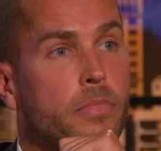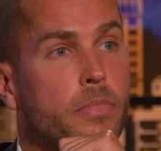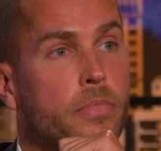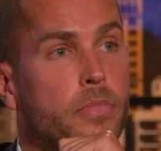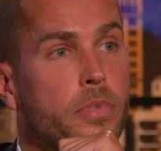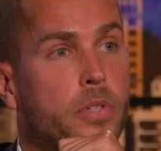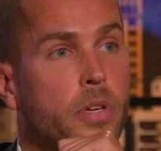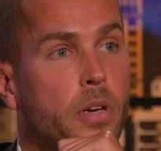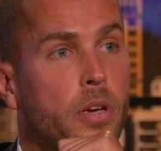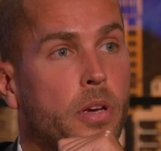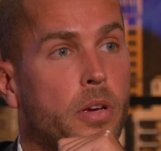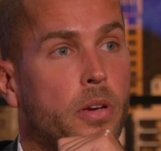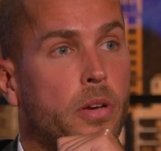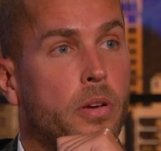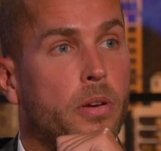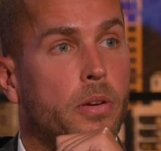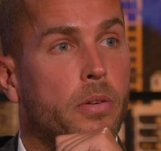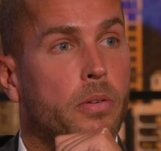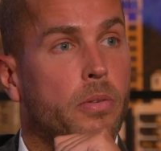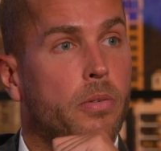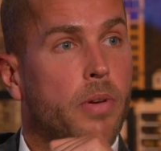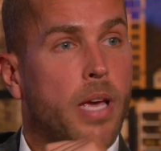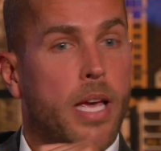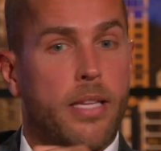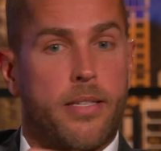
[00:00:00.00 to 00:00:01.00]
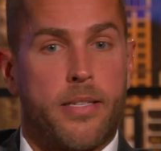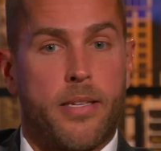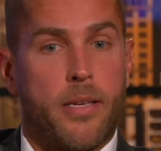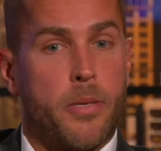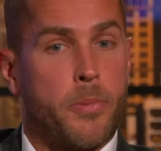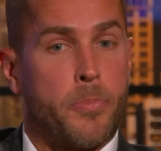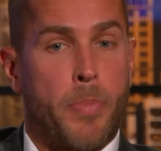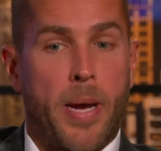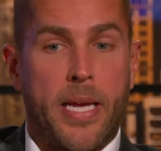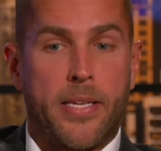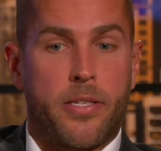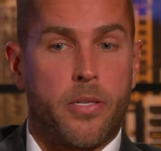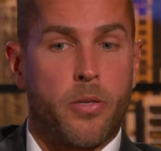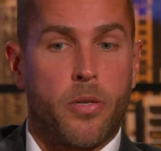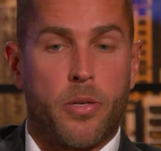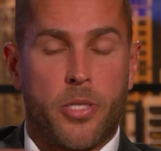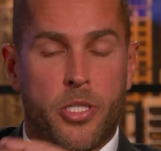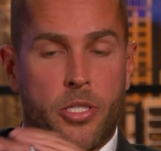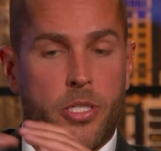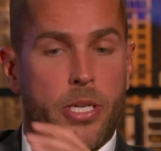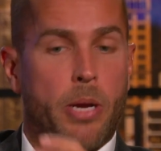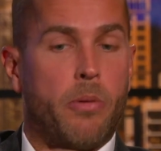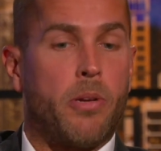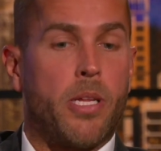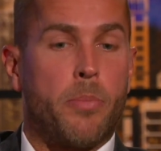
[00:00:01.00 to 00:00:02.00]
So it's
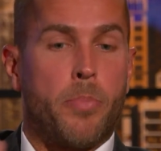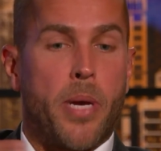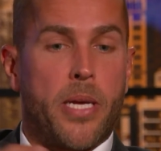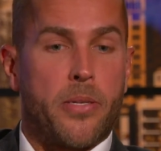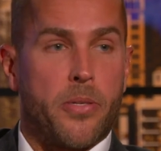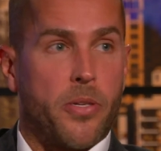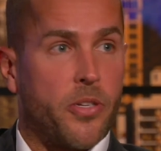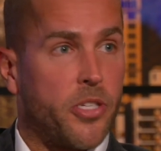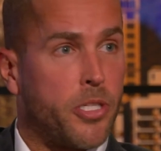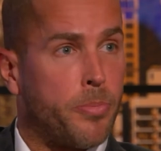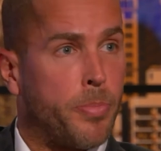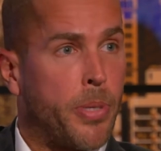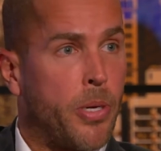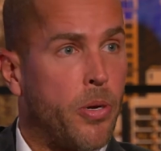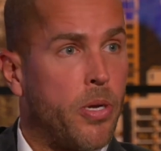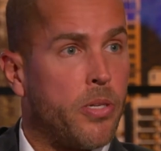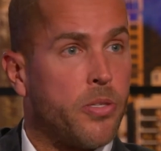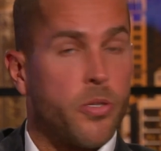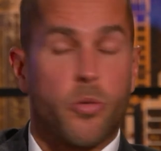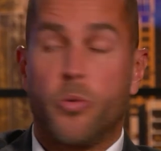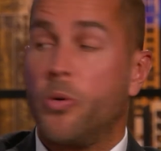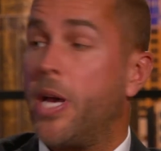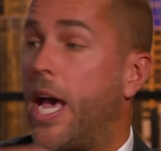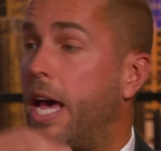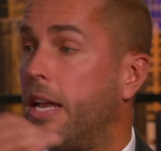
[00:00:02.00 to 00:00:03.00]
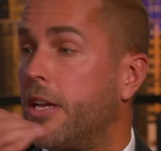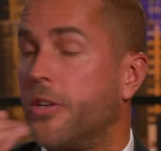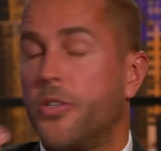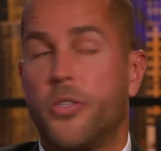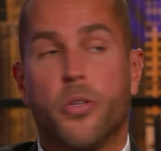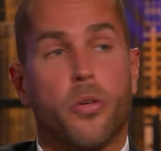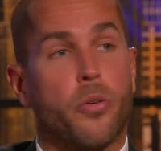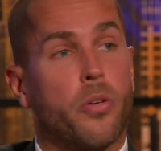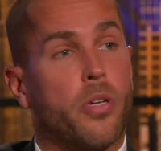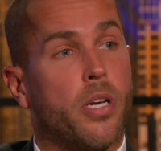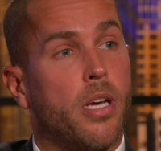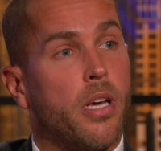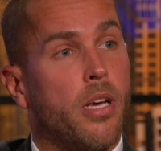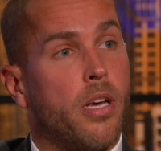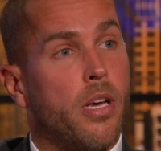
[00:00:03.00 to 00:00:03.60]
generally based on experience or attitude.